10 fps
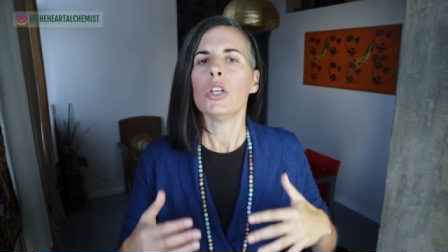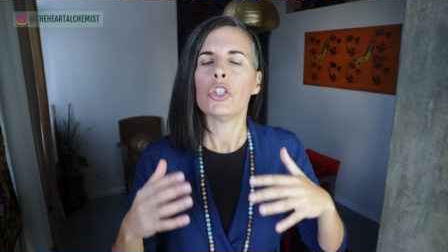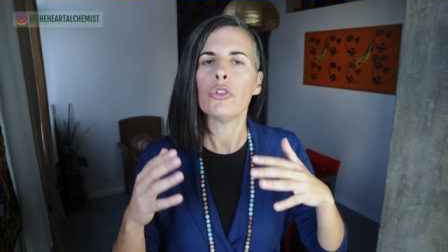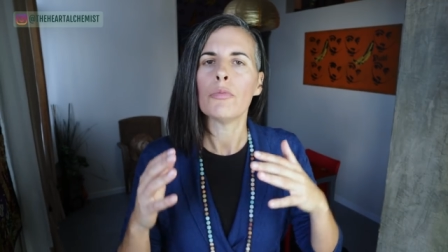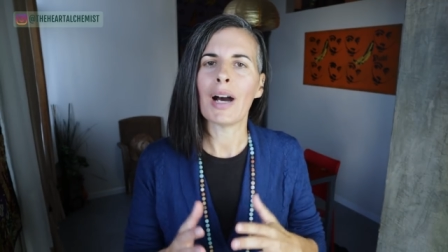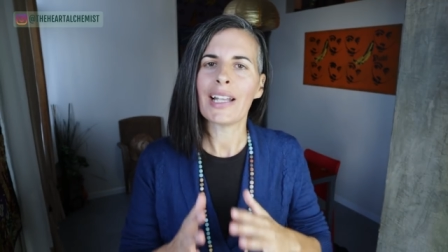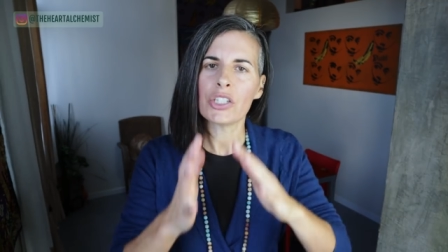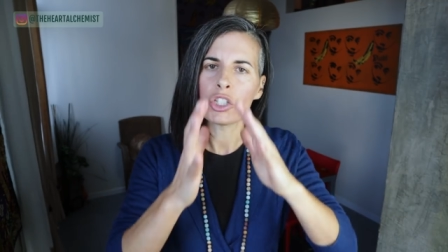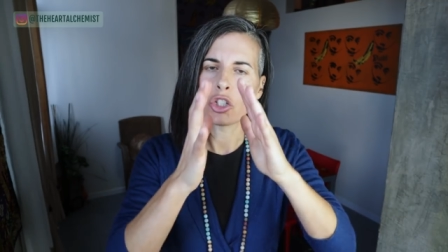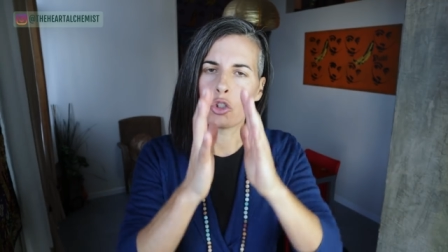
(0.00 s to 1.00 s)
You
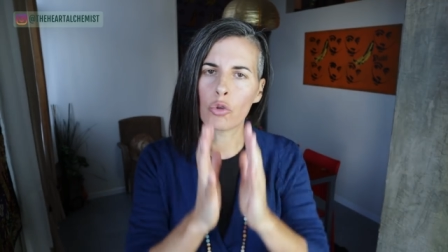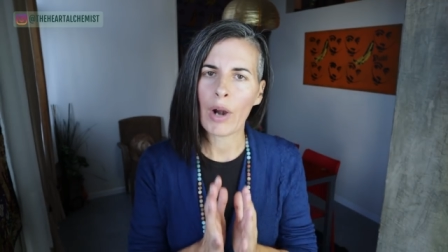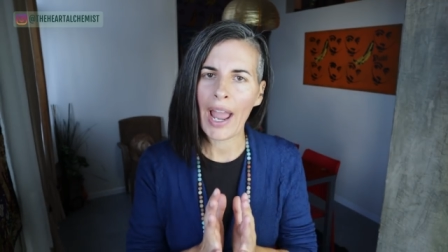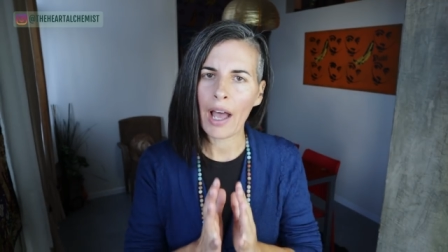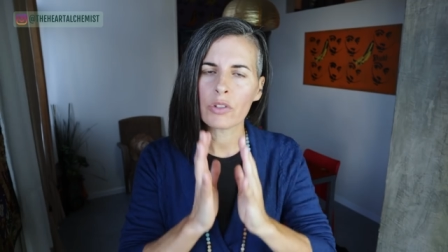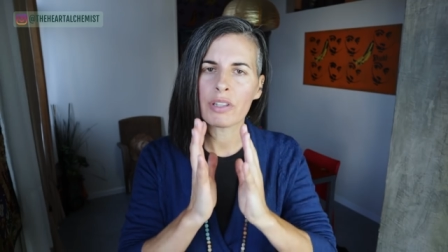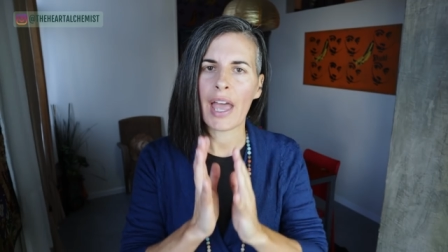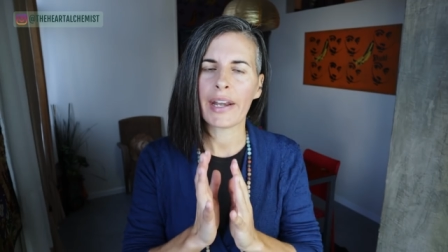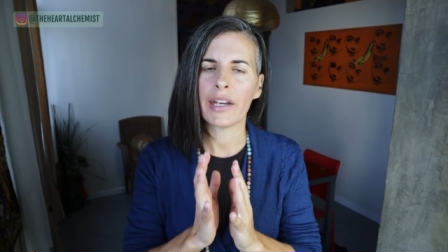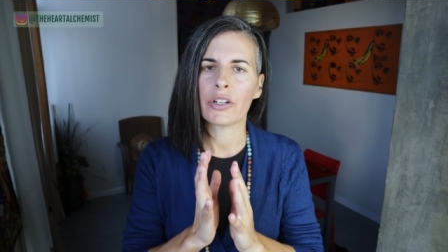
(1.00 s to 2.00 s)
must ground
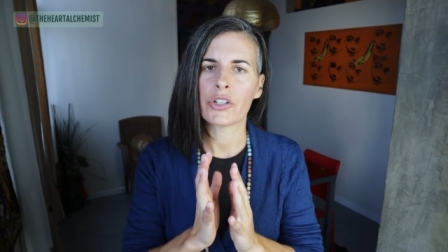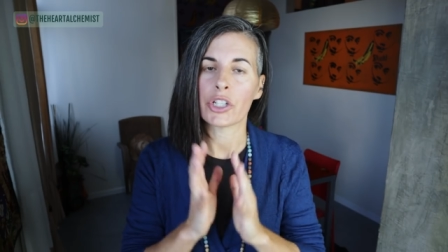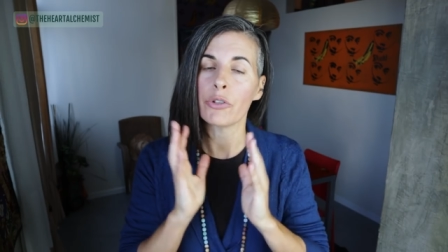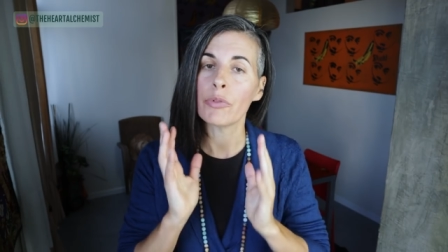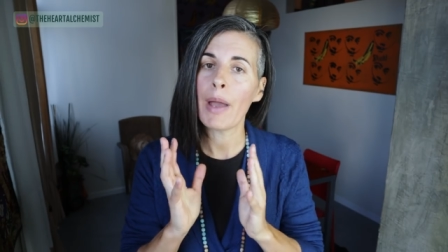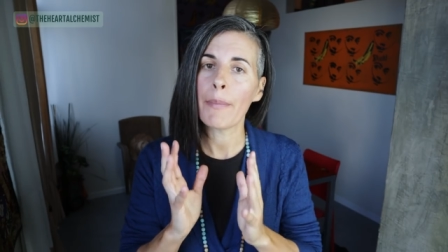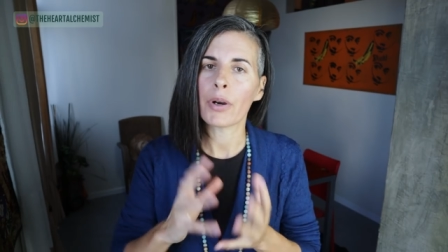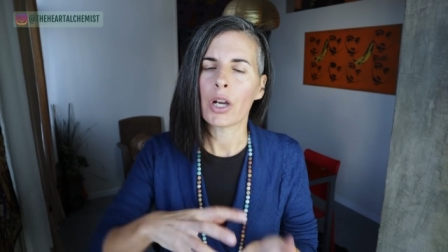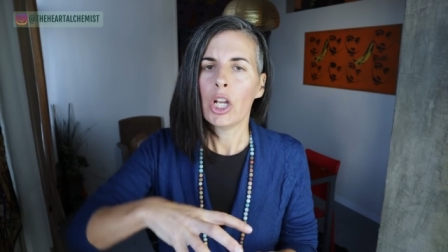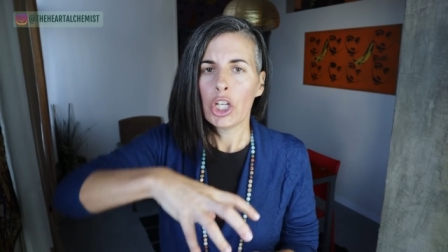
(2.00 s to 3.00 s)
that energy.
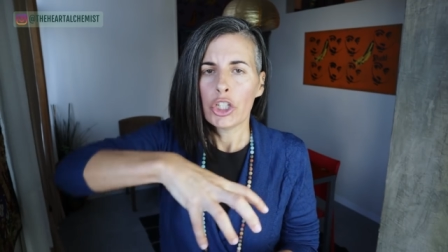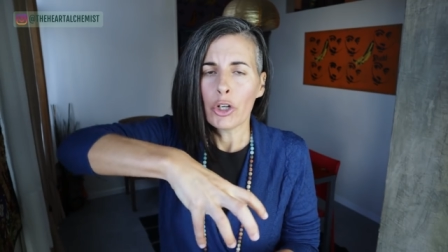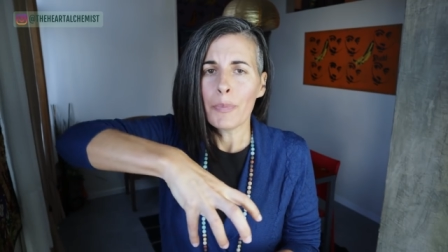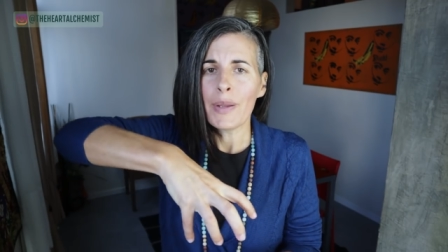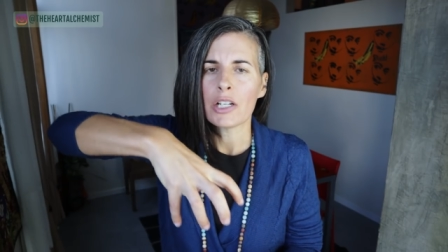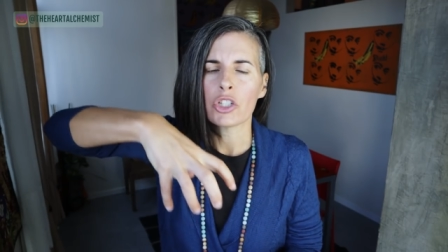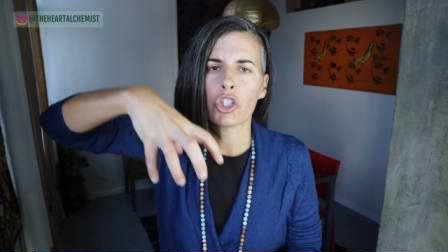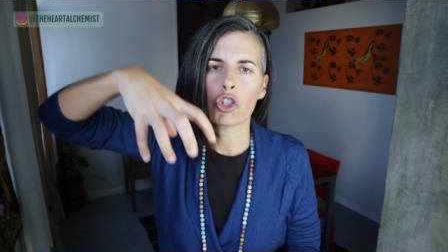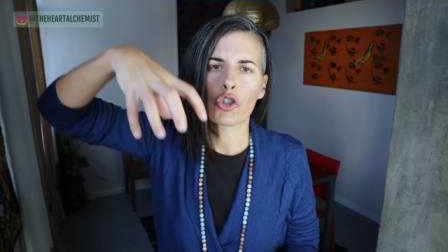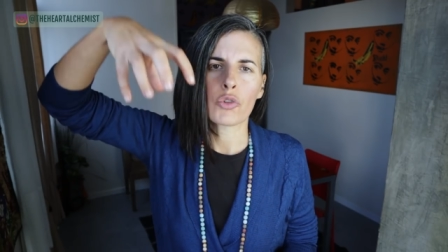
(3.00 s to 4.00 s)
Remember, you're being
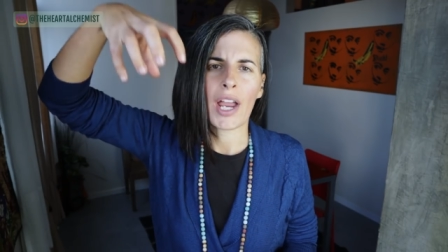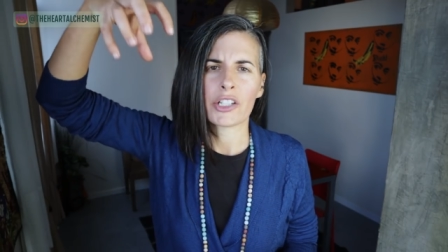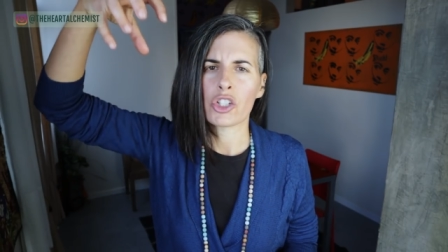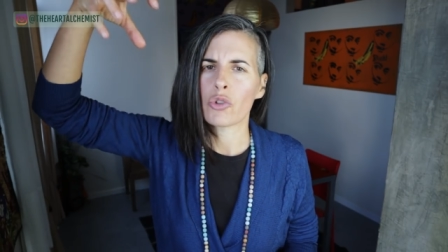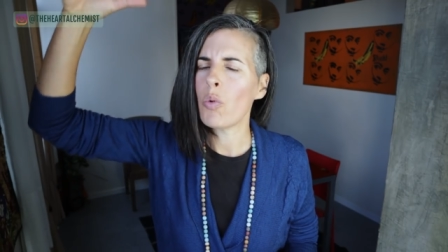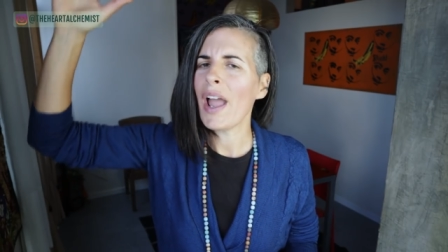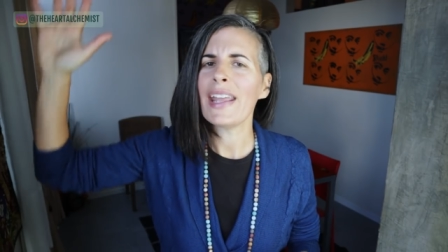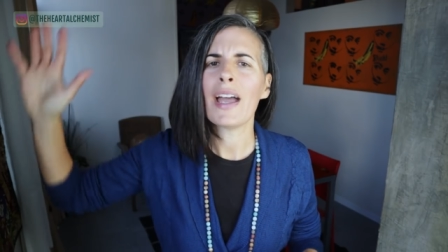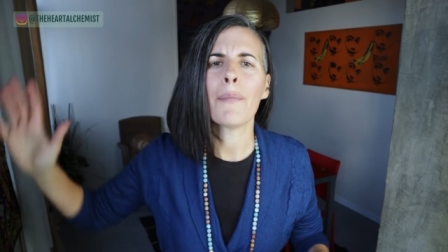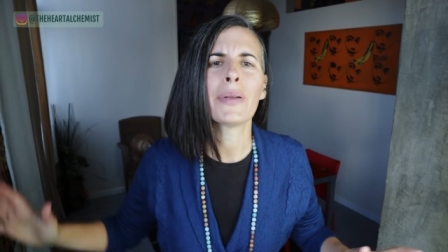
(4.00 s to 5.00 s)
stretched
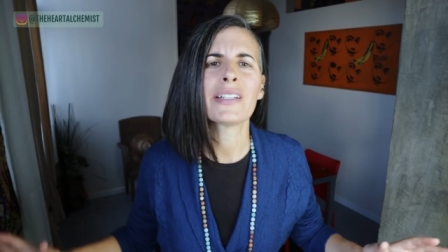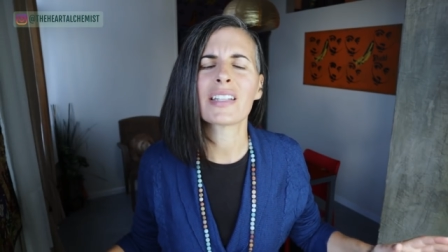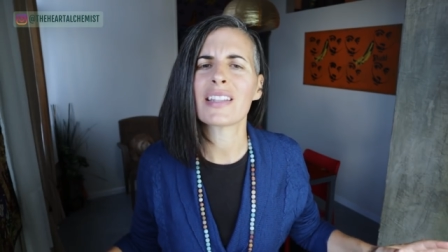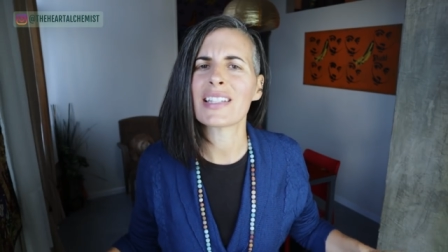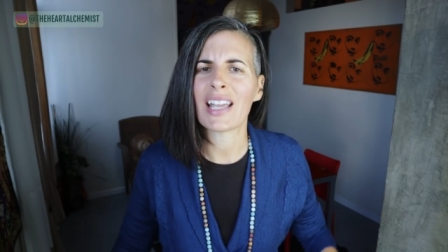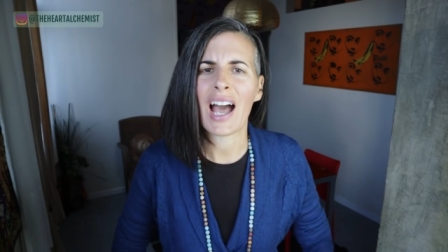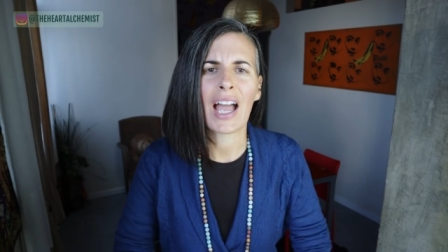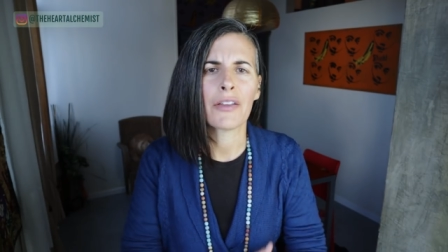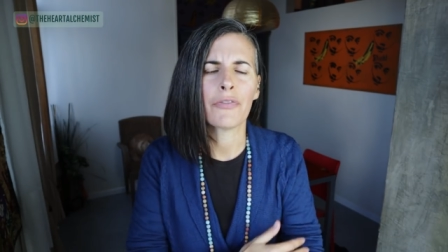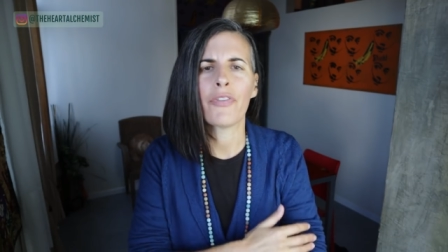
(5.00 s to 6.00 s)
way up into the
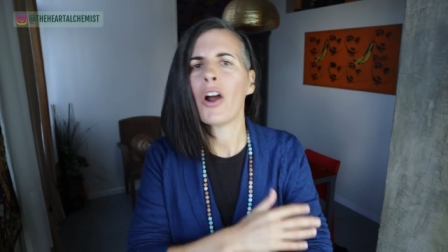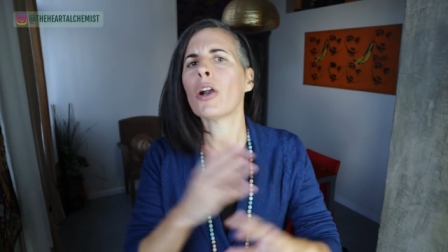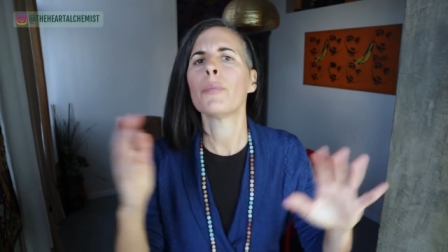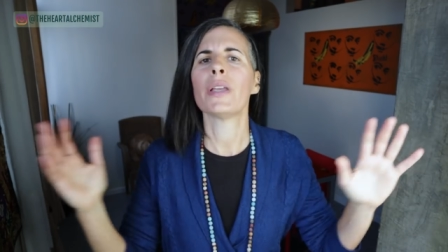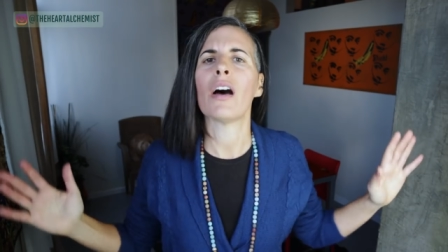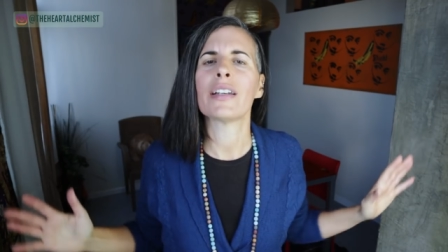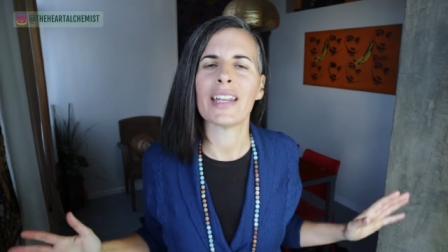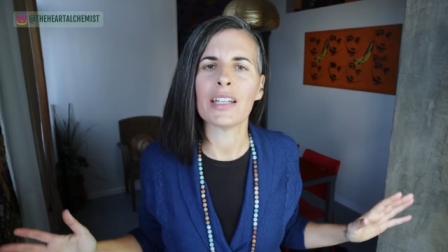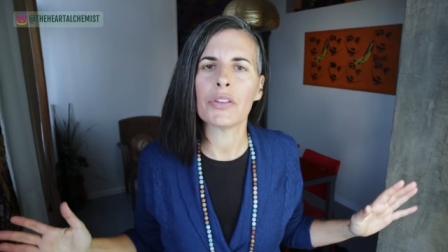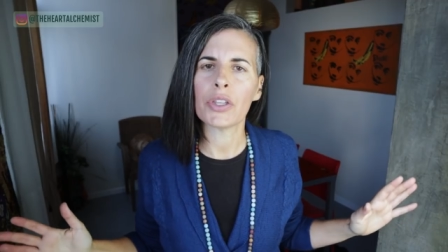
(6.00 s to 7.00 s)
sky, far beyond
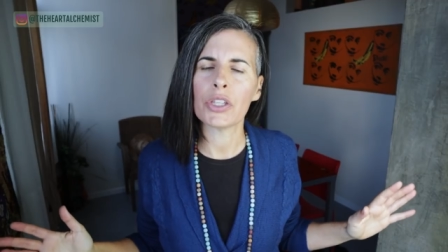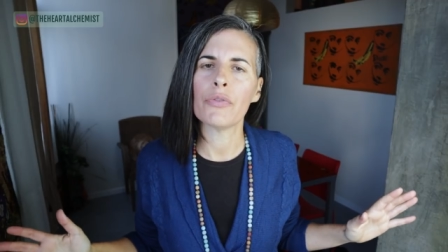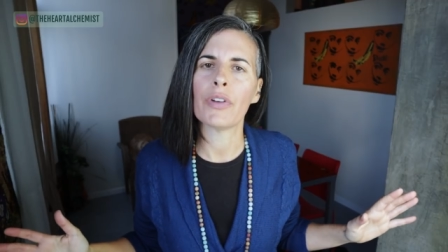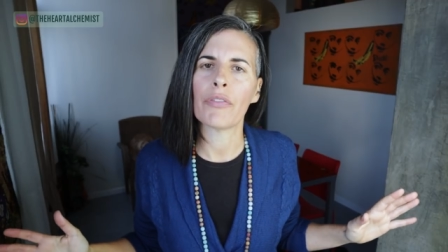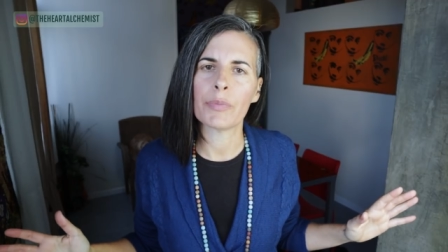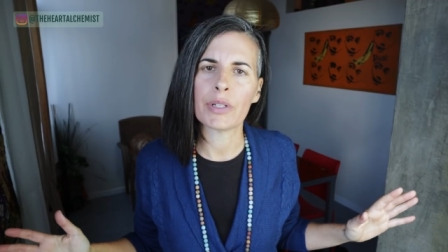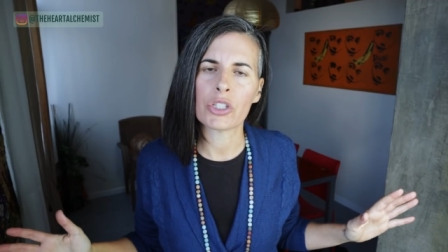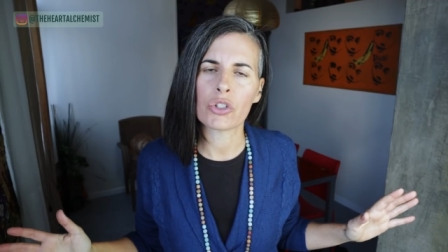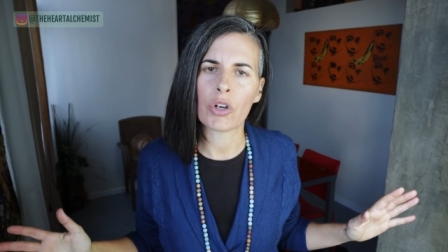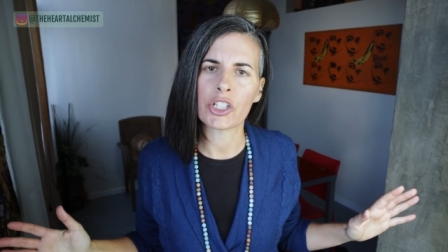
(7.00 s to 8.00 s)
anything you've ever
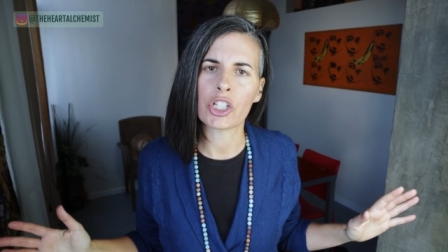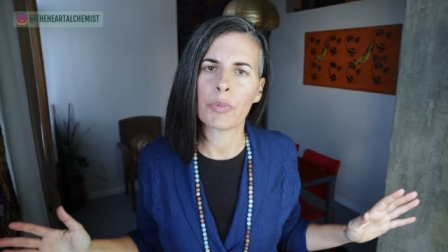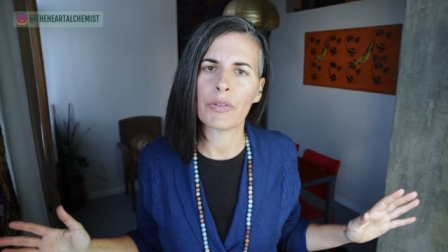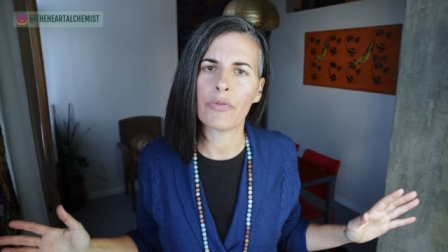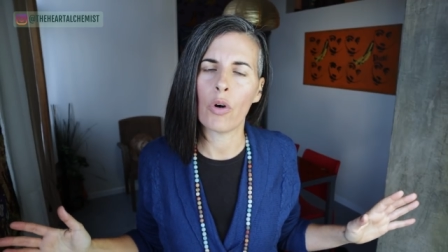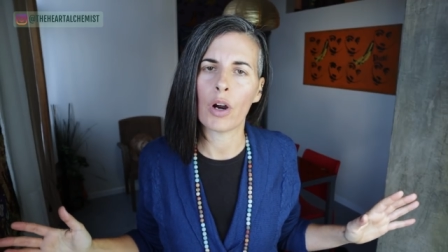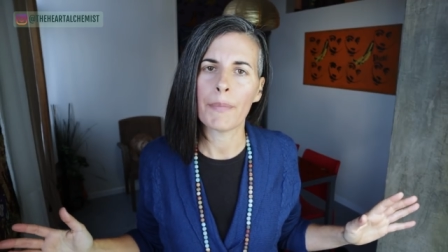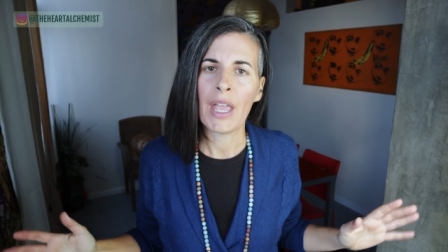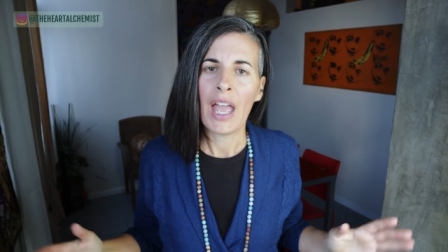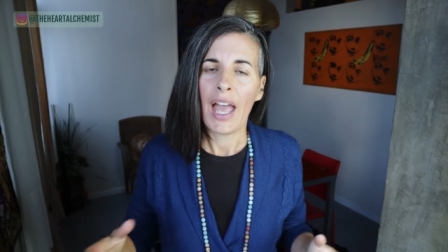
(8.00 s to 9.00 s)
been stretched before.